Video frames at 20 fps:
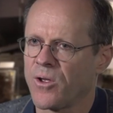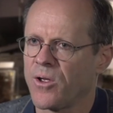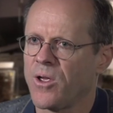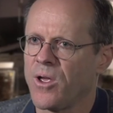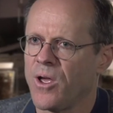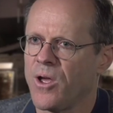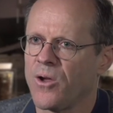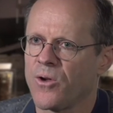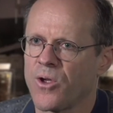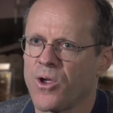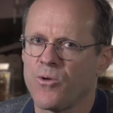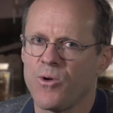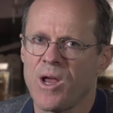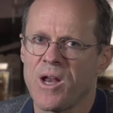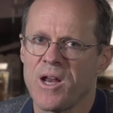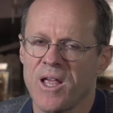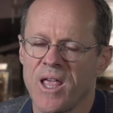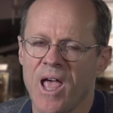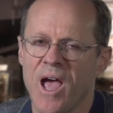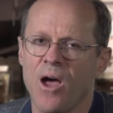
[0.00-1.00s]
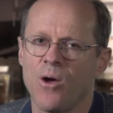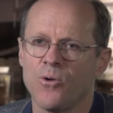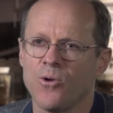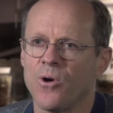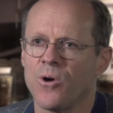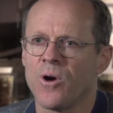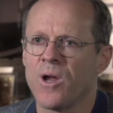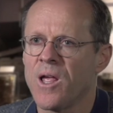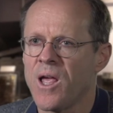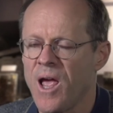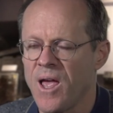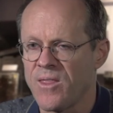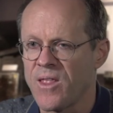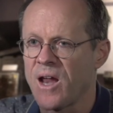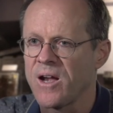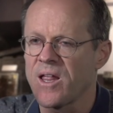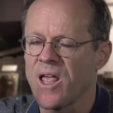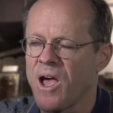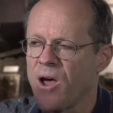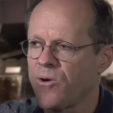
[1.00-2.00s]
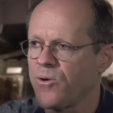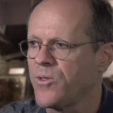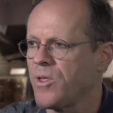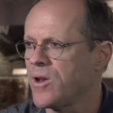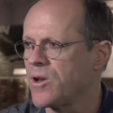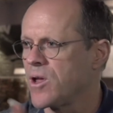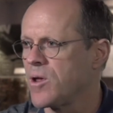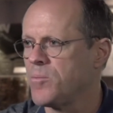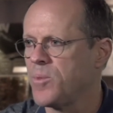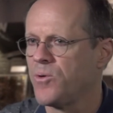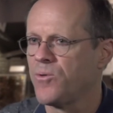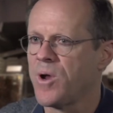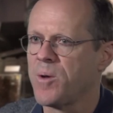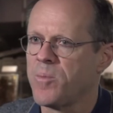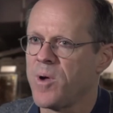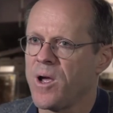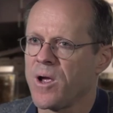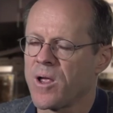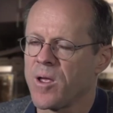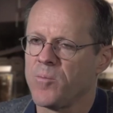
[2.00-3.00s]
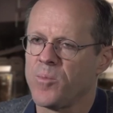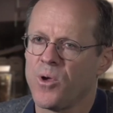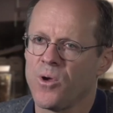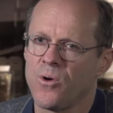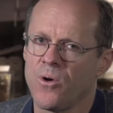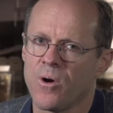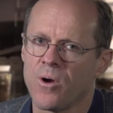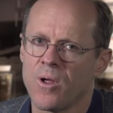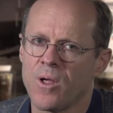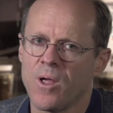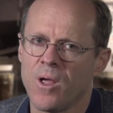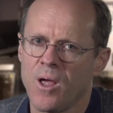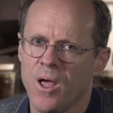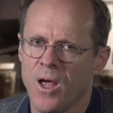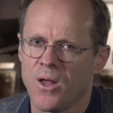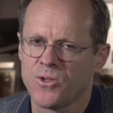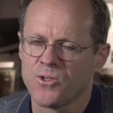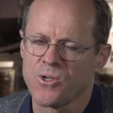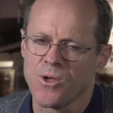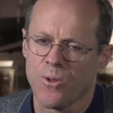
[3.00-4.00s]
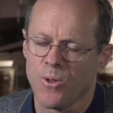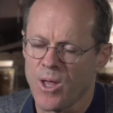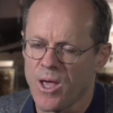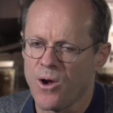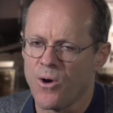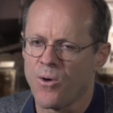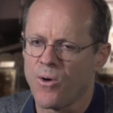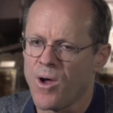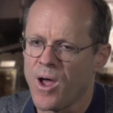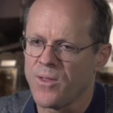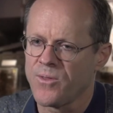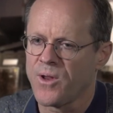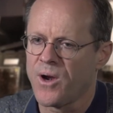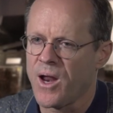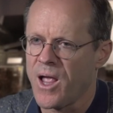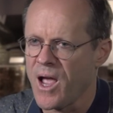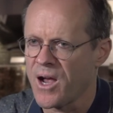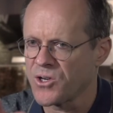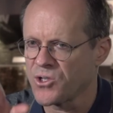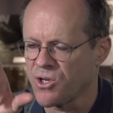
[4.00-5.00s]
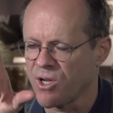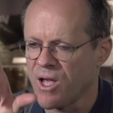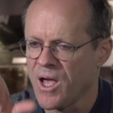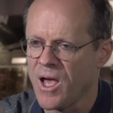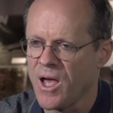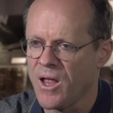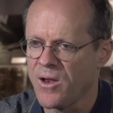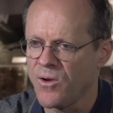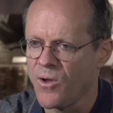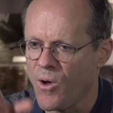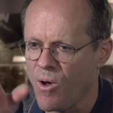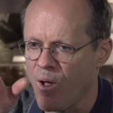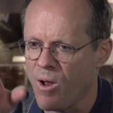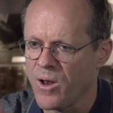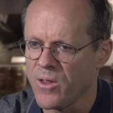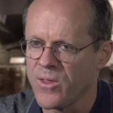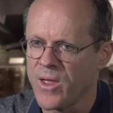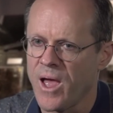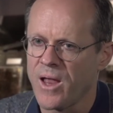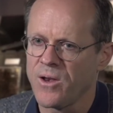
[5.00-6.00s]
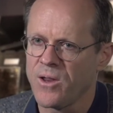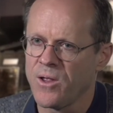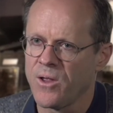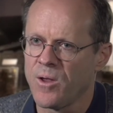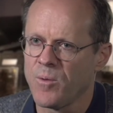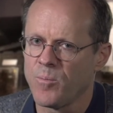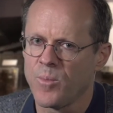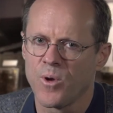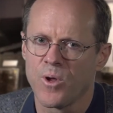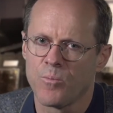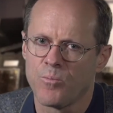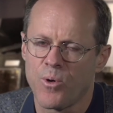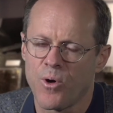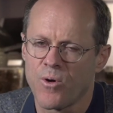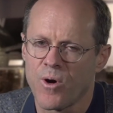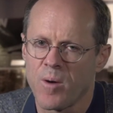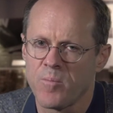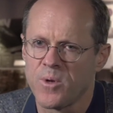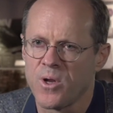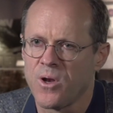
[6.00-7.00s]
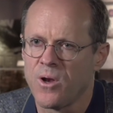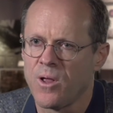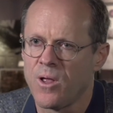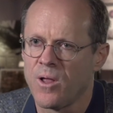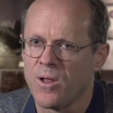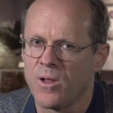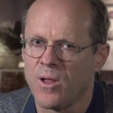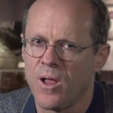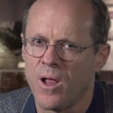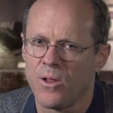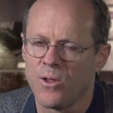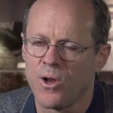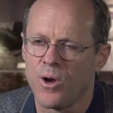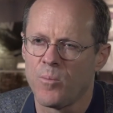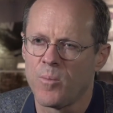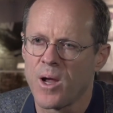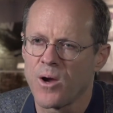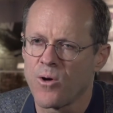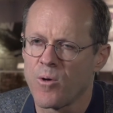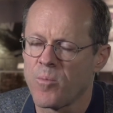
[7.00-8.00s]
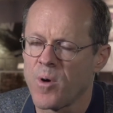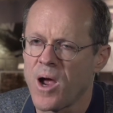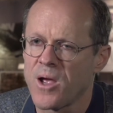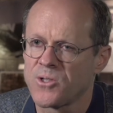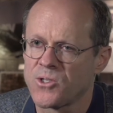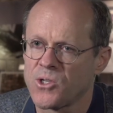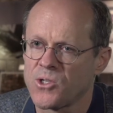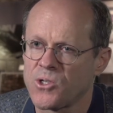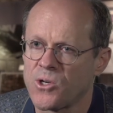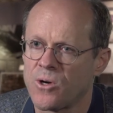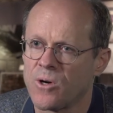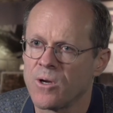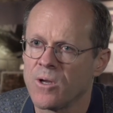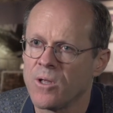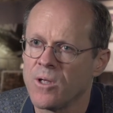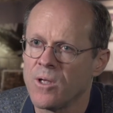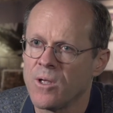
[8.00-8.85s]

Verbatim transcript: you know, create a counter, and that counter then could be read by a computer. And so later on, then I actually had all of that, you know, programmed in a little microprocessor,